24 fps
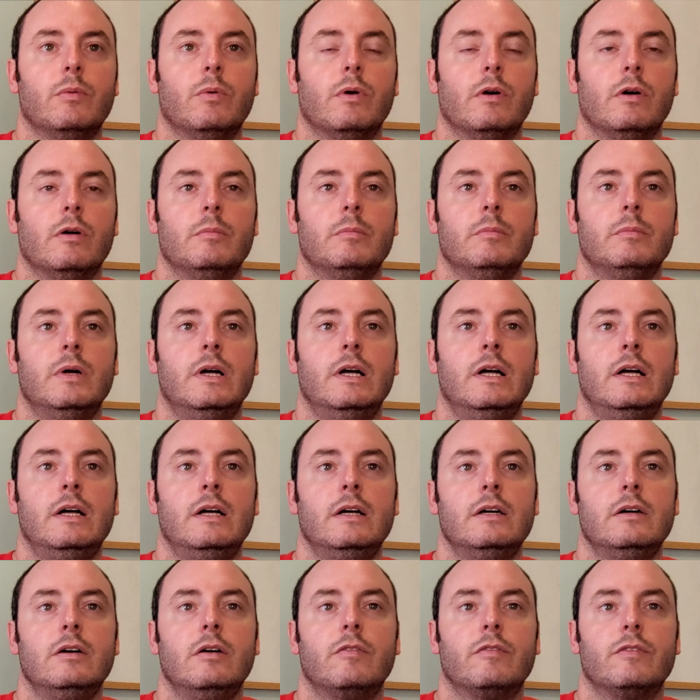warm.
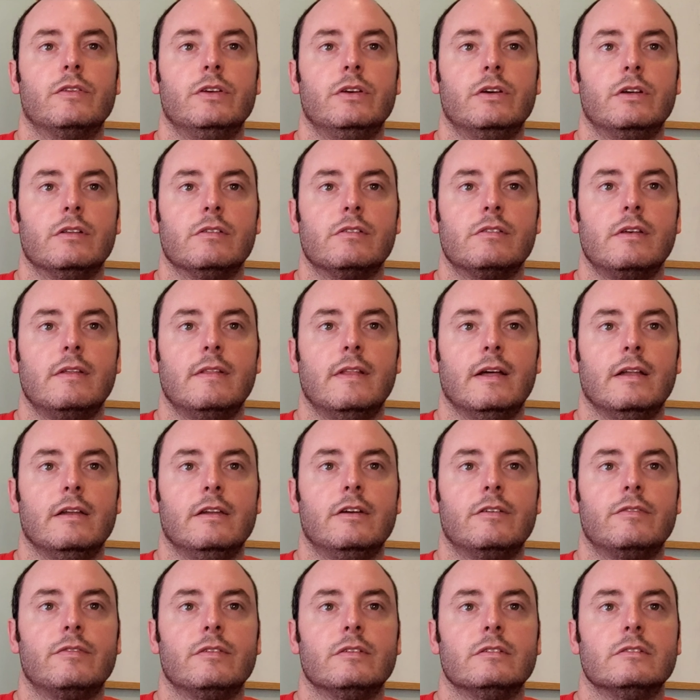Hopefully you can see that
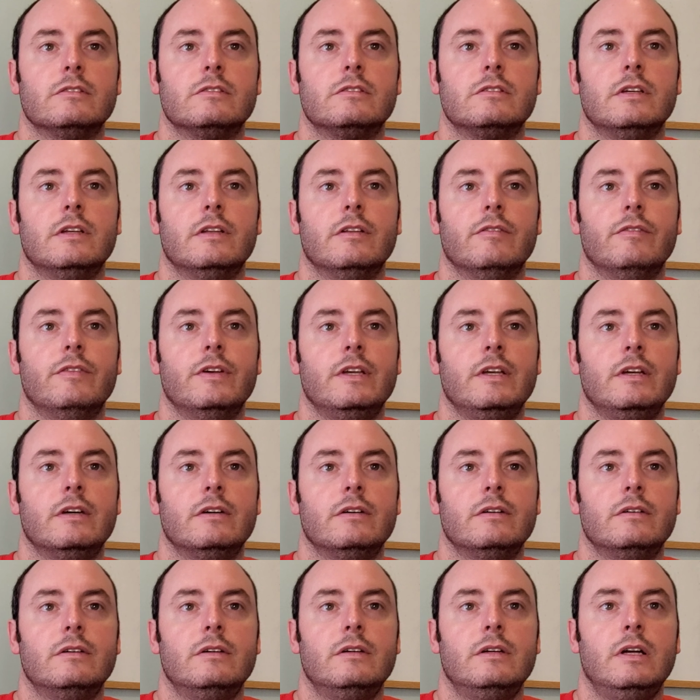difference in the
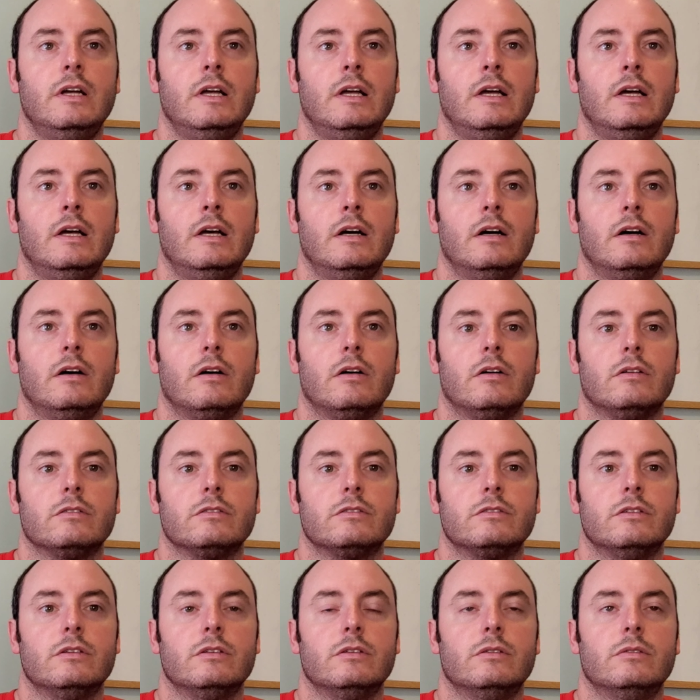video.
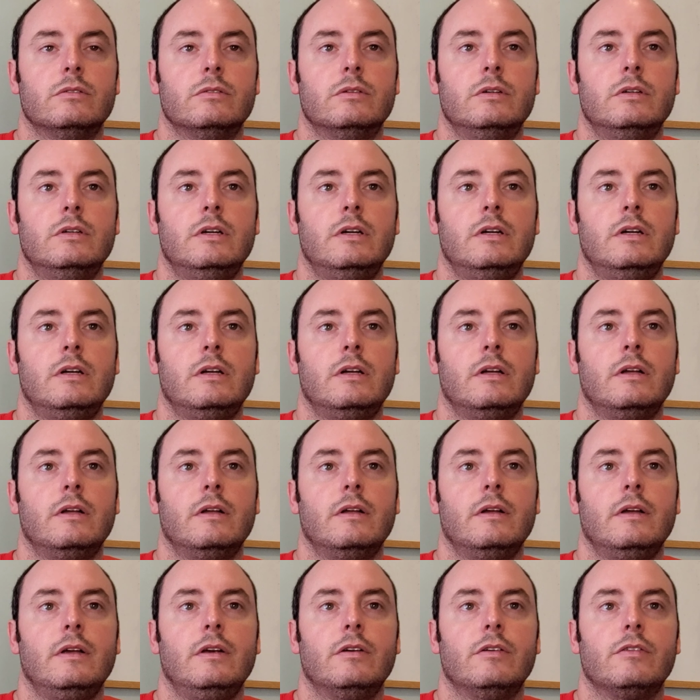Also,
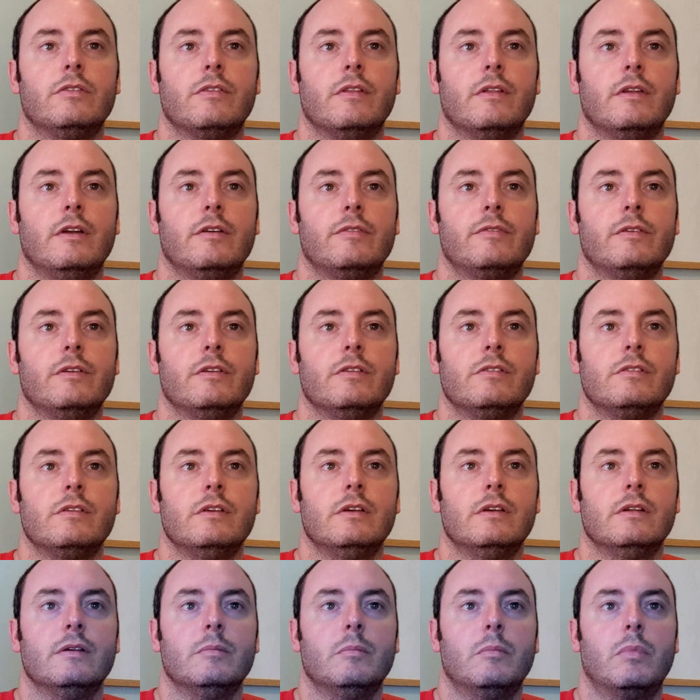here's the difference
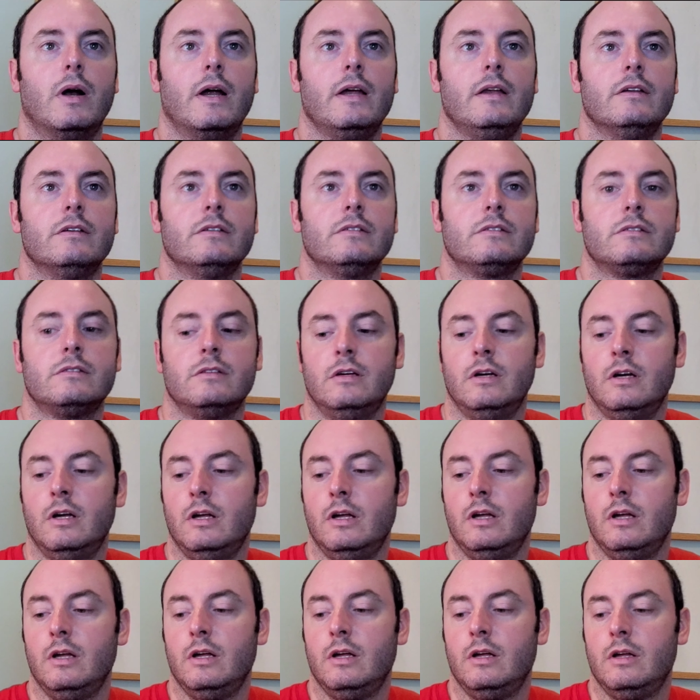in brightness.
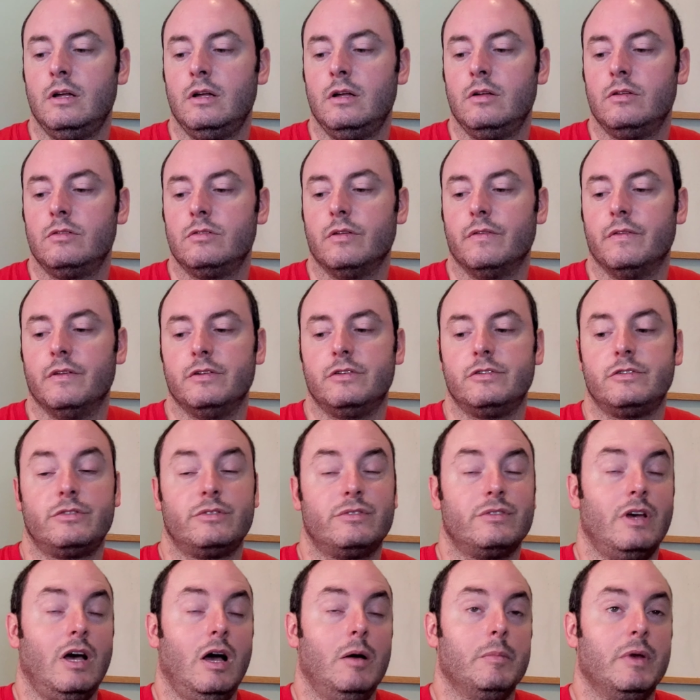So
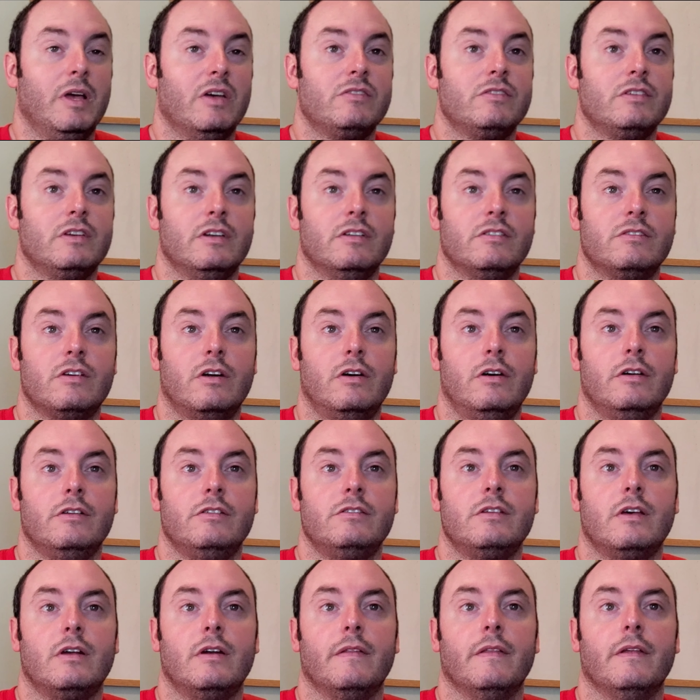this, I'm guessing it's already
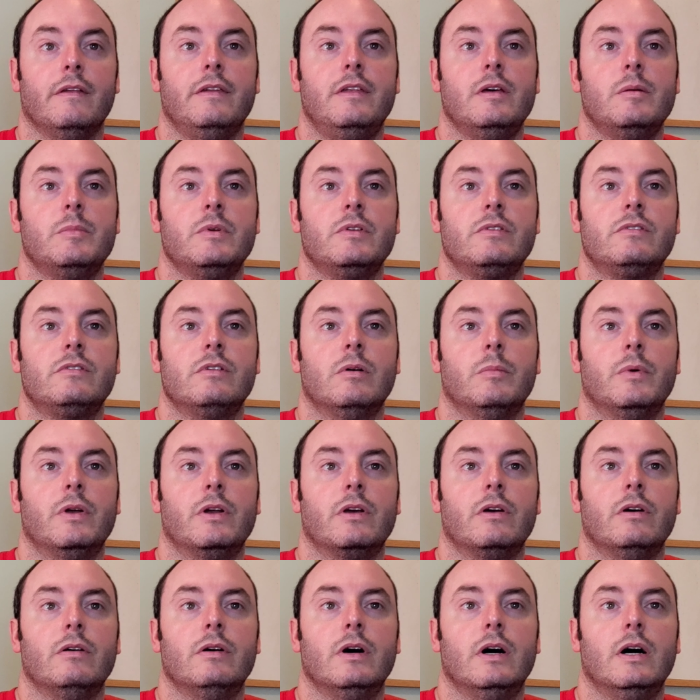set on the dimmest, so I'm going
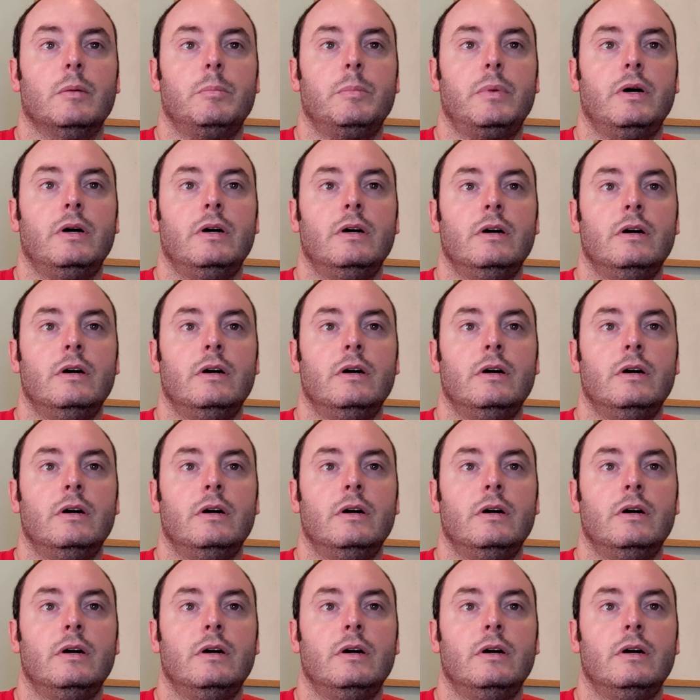to go up.